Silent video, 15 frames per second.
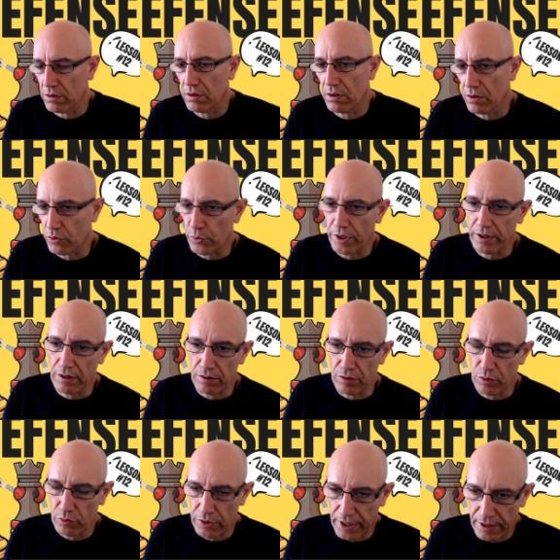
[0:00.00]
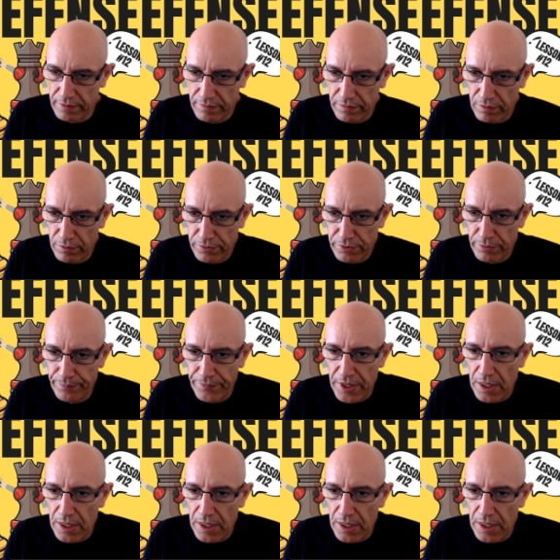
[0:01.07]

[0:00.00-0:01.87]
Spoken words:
already know that also.